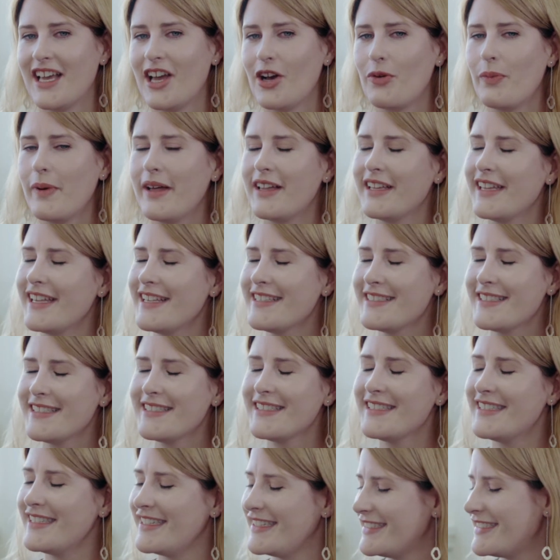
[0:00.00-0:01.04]
well,
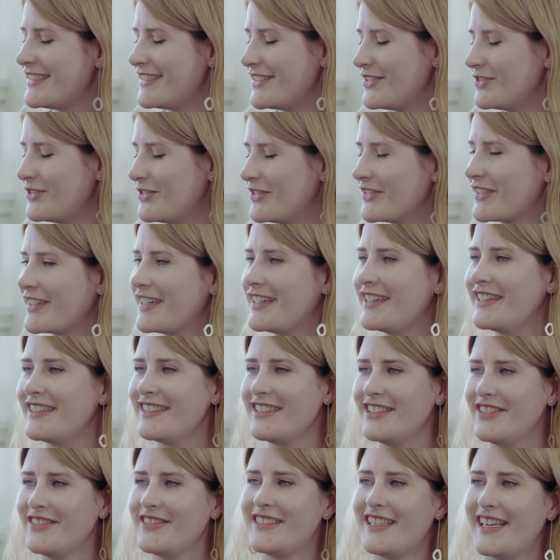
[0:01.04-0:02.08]
isn't it, or can't
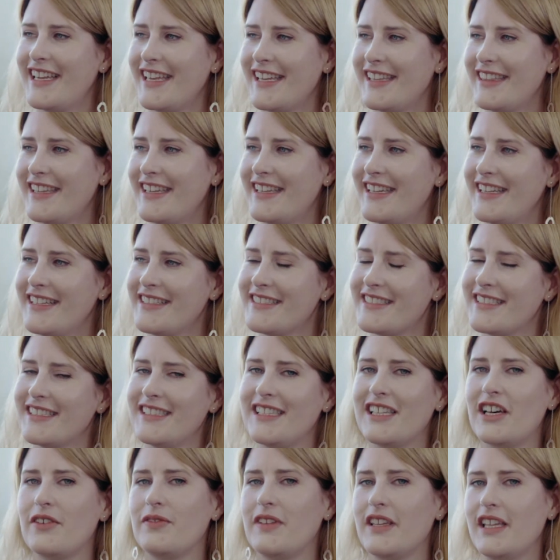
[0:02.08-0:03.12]
you say that it's a
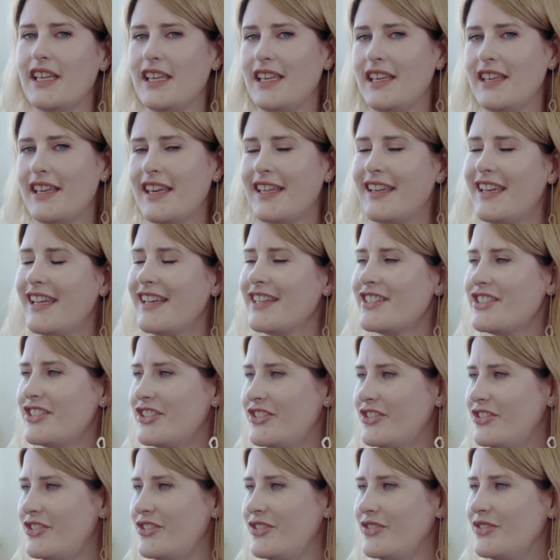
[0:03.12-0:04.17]
lovely
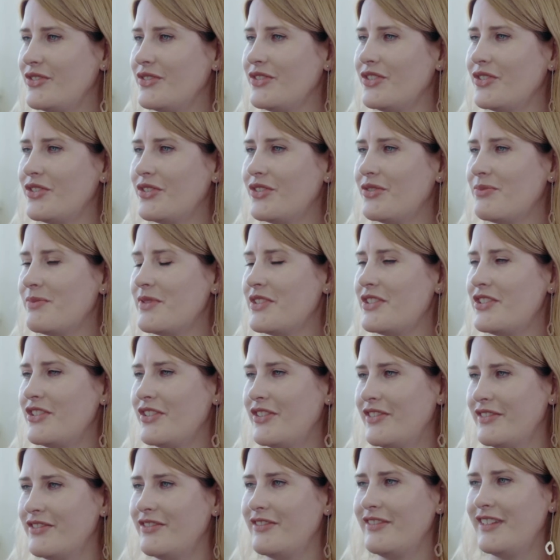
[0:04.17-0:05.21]
connection to your
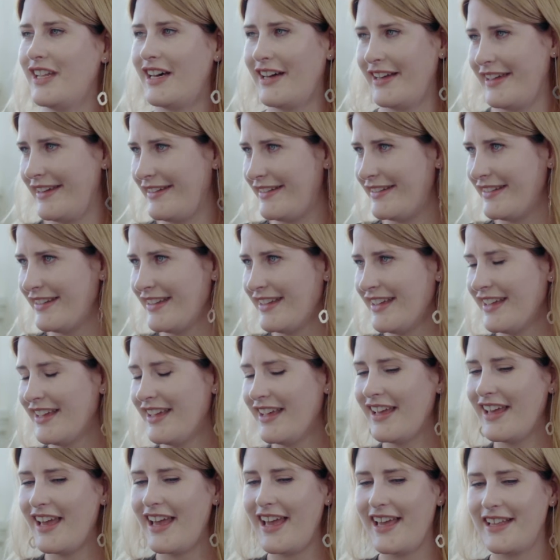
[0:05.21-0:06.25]
maternal line?
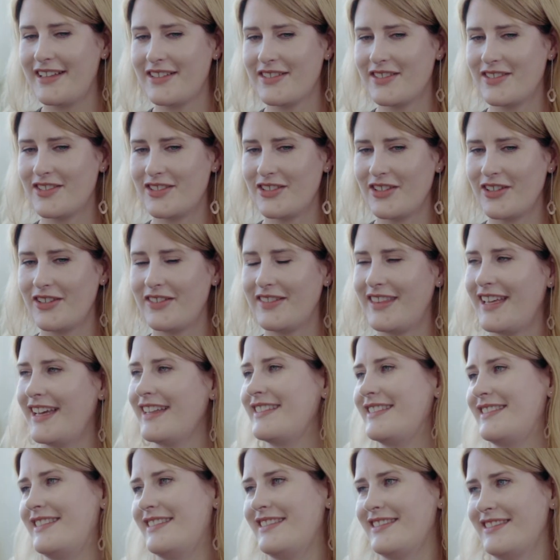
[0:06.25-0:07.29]
And so
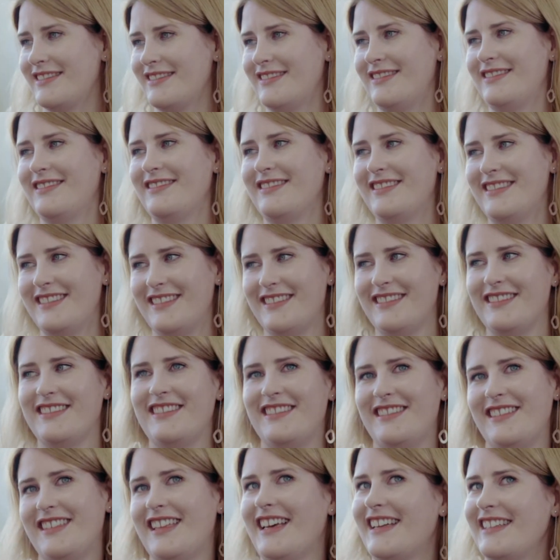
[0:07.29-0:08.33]
that's
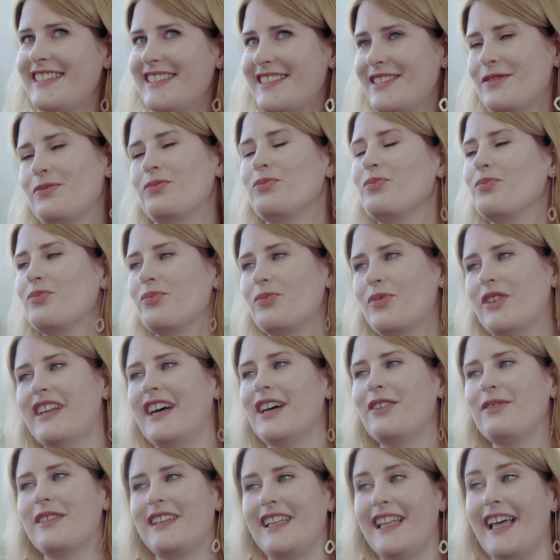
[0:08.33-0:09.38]
what
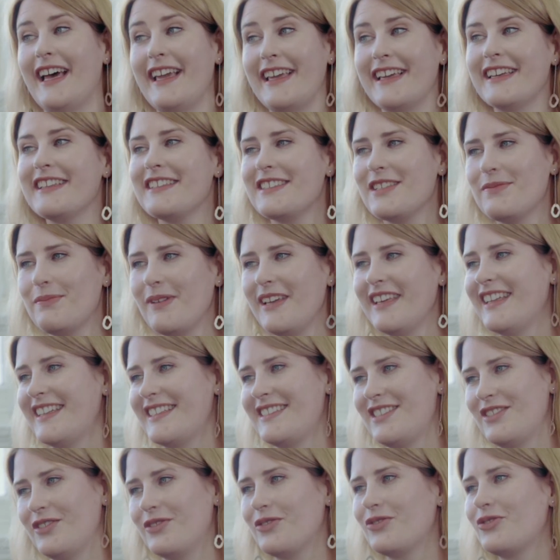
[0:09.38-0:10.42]
I would like it to be.
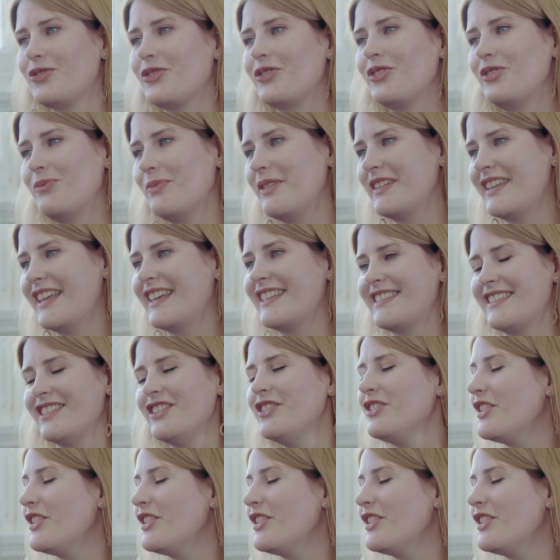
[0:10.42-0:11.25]
That's not true, but that's,